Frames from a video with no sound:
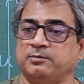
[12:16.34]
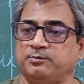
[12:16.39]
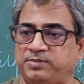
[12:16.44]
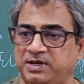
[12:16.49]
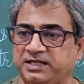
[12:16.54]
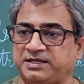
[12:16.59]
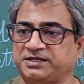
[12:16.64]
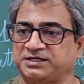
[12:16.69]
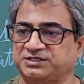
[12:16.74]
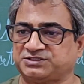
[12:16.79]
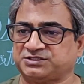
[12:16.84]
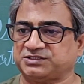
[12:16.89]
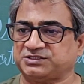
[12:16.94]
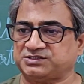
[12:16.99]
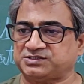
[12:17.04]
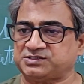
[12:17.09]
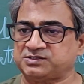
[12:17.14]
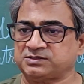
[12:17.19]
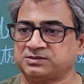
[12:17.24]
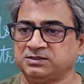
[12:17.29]

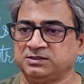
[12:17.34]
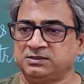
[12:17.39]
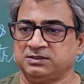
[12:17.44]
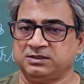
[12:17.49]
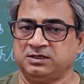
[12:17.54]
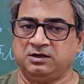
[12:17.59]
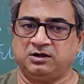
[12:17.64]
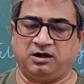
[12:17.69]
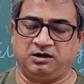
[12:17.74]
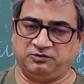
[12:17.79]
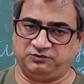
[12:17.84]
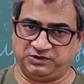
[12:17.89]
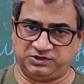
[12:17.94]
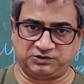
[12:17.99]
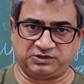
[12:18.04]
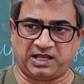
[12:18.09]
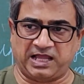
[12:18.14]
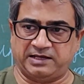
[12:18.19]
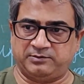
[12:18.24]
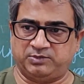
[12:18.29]
implications,
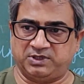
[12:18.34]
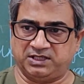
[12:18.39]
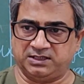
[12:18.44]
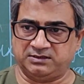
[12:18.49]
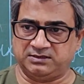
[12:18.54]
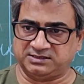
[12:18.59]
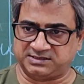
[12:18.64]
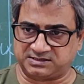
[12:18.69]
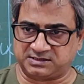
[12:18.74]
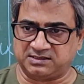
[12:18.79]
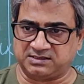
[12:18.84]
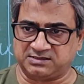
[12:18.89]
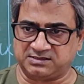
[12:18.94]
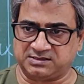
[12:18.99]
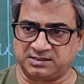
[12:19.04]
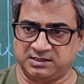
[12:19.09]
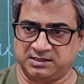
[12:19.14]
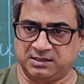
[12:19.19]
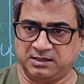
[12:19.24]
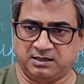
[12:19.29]
which can be
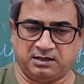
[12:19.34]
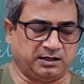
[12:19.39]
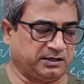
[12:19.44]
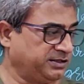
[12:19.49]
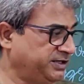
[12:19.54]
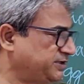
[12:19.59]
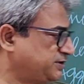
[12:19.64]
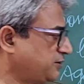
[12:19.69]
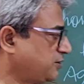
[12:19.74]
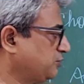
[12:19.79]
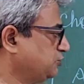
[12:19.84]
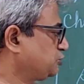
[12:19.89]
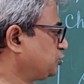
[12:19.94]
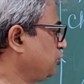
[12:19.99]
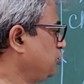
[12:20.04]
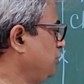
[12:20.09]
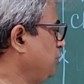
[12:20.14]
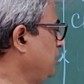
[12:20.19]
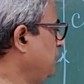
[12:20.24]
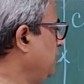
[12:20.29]
discussed later on.
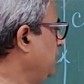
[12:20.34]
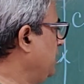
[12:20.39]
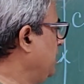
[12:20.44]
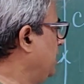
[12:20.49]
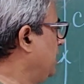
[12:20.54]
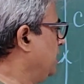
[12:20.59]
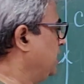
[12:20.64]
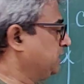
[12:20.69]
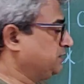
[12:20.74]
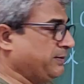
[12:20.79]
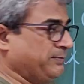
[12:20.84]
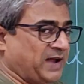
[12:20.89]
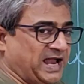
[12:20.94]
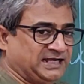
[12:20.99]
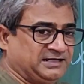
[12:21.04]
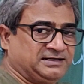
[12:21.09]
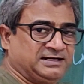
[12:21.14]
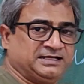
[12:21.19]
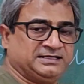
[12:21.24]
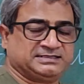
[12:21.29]
So the
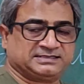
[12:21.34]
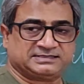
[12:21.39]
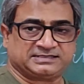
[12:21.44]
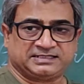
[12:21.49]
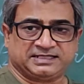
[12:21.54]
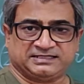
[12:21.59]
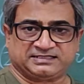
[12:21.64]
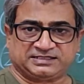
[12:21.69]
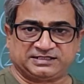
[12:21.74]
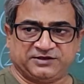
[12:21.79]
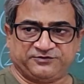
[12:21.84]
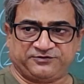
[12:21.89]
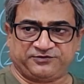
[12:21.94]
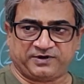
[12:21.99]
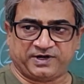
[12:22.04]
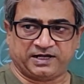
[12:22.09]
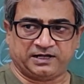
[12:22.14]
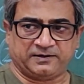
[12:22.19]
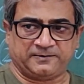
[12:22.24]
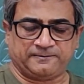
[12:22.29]
matrix is
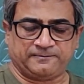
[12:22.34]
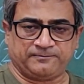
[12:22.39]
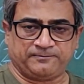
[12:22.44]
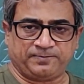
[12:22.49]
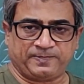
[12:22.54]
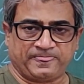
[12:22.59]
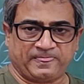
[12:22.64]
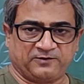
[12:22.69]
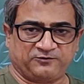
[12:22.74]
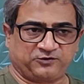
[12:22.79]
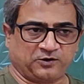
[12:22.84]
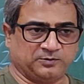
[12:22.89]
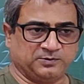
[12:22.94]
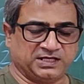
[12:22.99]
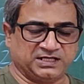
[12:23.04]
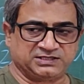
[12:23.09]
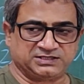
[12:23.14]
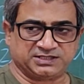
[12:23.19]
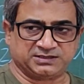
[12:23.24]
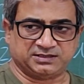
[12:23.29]
different from
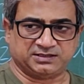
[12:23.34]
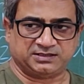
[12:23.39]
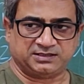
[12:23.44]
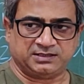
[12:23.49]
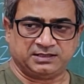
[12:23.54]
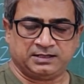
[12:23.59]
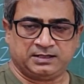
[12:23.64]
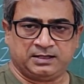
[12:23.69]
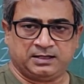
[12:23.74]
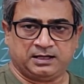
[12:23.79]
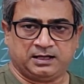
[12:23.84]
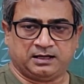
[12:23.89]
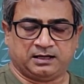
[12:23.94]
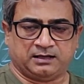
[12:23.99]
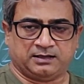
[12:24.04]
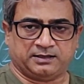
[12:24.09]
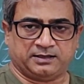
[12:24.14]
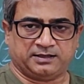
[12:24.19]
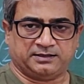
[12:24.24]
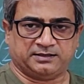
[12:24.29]
each other
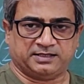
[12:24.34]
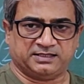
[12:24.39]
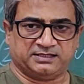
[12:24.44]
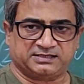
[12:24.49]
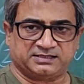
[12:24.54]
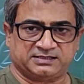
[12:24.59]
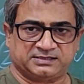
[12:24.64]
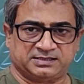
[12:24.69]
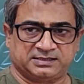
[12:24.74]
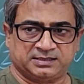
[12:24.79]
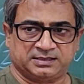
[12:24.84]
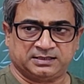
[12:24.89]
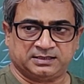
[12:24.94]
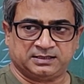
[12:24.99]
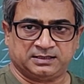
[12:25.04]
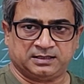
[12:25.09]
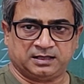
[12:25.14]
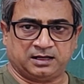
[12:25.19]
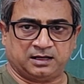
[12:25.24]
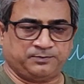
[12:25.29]
in this
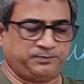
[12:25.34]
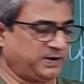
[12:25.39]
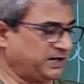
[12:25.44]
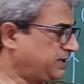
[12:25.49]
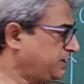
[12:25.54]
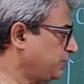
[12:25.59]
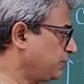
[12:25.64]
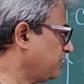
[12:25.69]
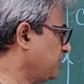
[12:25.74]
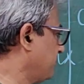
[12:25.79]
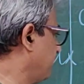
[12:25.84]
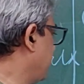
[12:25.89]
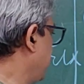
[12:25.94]
particular